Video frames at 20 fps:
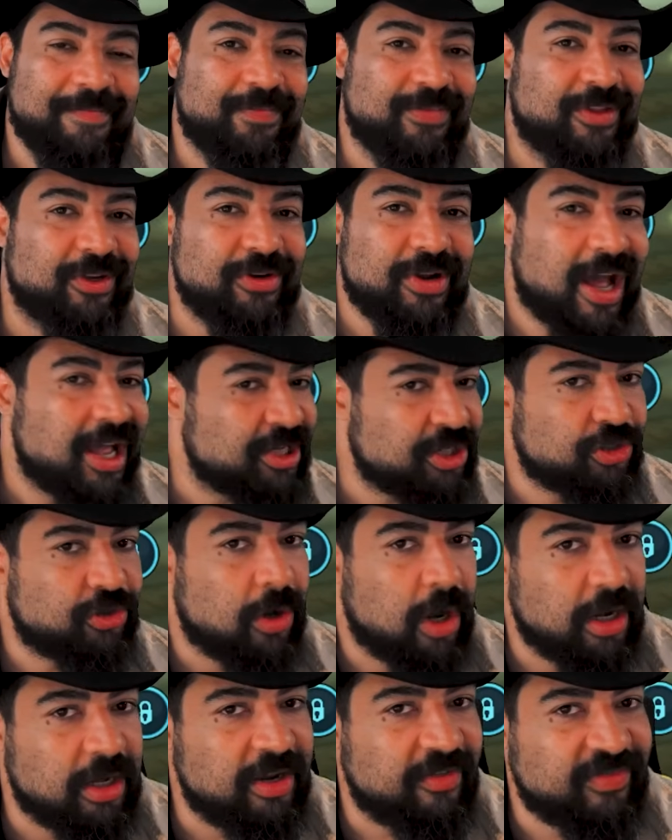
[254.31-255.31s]
they're not
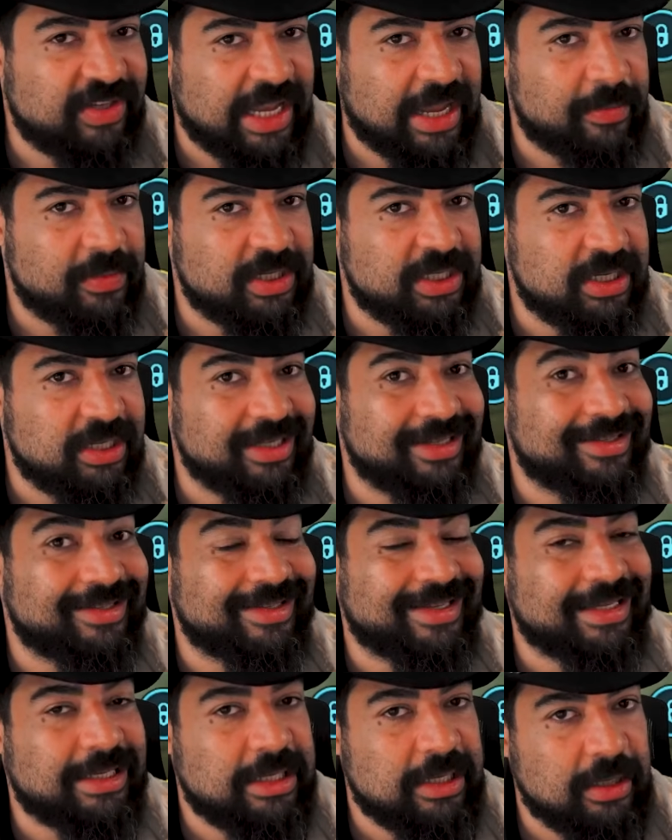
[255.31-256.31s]
strong enough damage dealing to
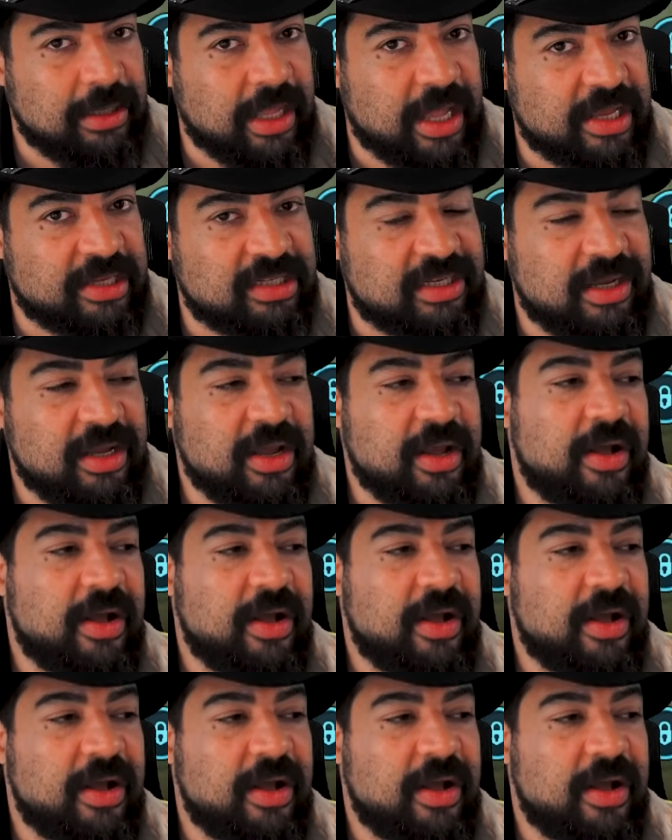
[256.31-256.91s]
kill us,